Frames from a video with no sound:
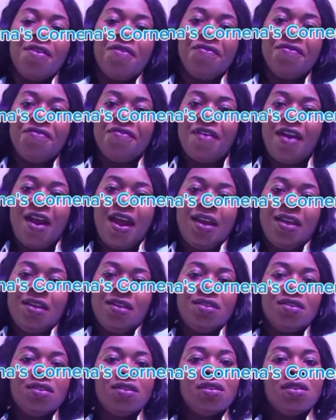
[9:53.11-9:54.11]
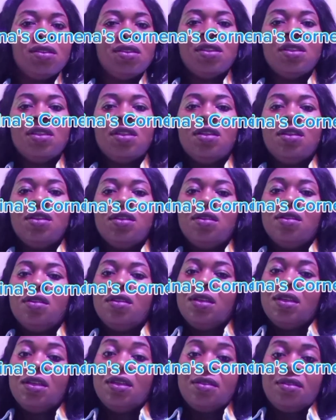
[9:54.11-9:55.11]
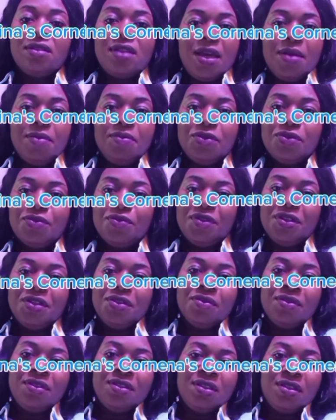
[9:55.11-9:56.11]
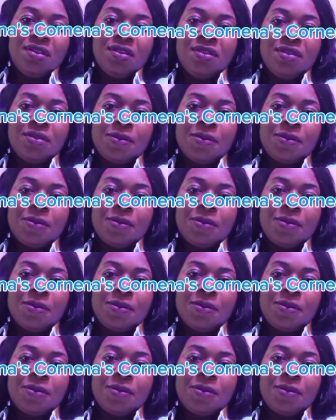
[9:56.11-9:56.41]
fried. It's time to reduce it.